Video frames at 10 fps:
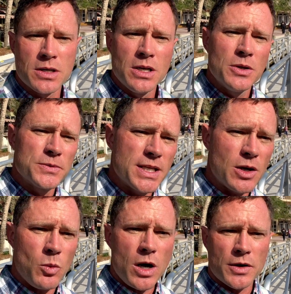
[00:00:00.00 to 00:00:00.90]
We'll take
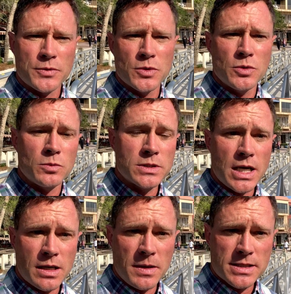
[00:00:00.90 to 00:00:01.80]
a walk through. We'll
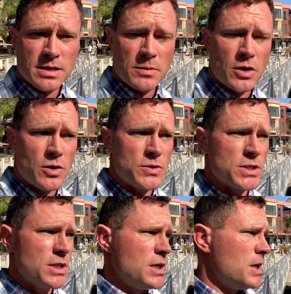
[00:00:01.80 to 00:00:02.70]
talk about some of
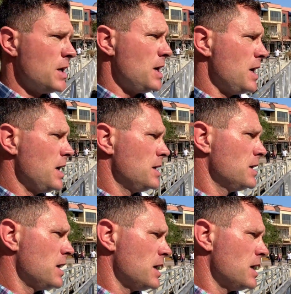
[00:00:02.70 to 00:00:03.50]
those and